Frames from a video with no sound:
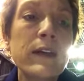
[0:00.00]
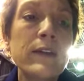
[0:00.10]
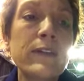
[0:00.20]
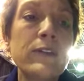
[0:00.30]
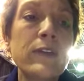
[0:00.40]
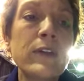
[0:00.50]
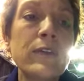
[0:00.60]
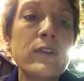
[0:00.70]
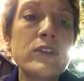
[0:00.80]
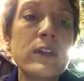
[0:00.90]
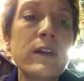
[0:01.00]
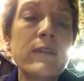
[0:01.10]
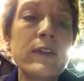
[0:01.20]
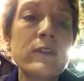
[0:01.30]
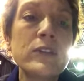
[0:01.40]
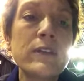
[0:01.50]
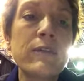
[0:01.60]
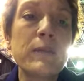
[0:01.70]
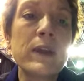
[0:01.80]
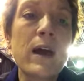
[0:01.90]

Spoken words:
It's the transfer of energy from an